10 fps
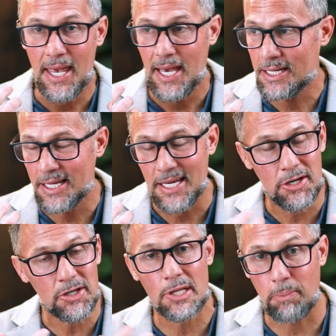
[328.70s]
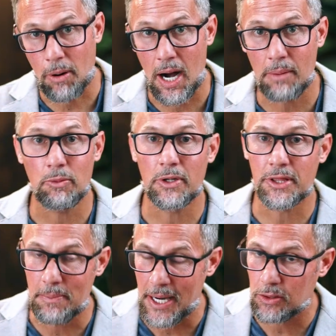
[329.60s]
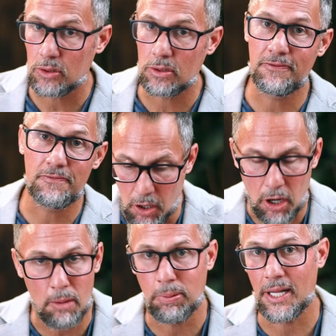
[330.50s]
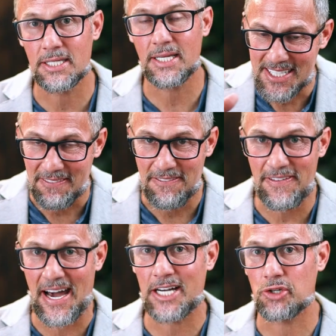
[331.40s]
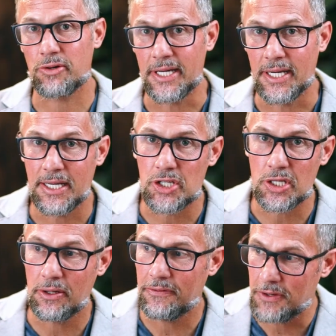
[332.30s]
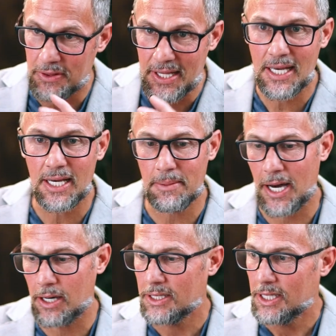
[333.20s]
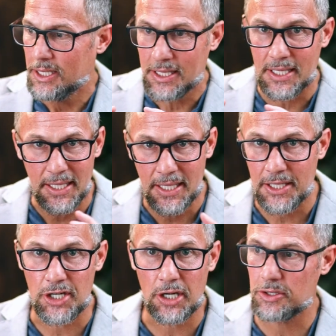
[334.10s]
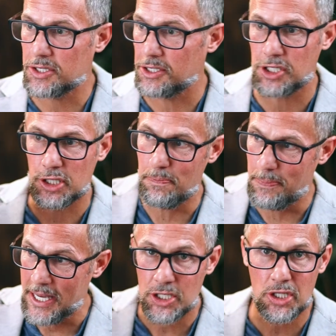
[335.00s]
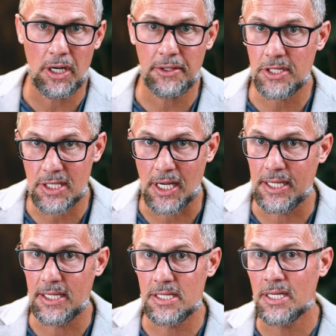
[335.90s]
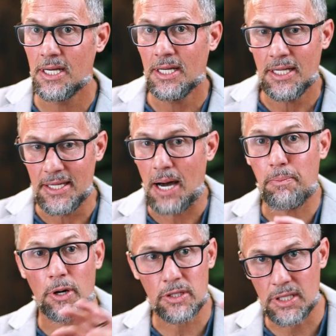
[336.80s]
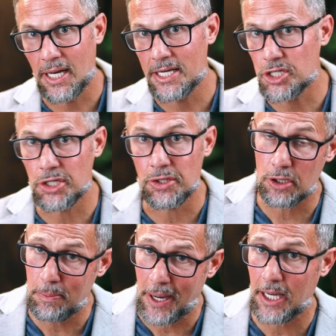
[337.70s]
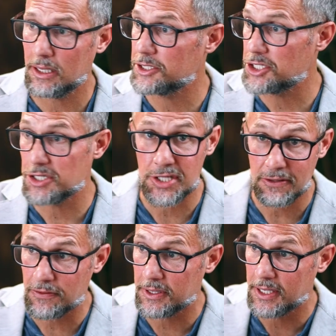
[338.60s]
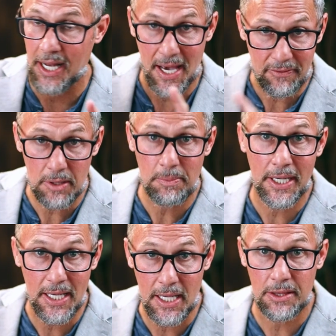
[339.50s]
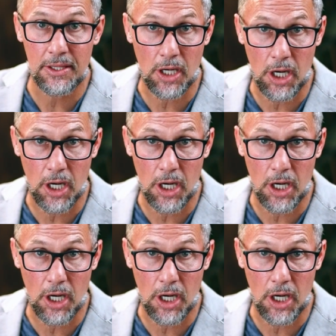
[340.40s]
And here's the problem with the medical complex. It's a factory. And so if you're thinking about getting a dose that's just based on the studies, not personalized to your biology, is different than everybody in the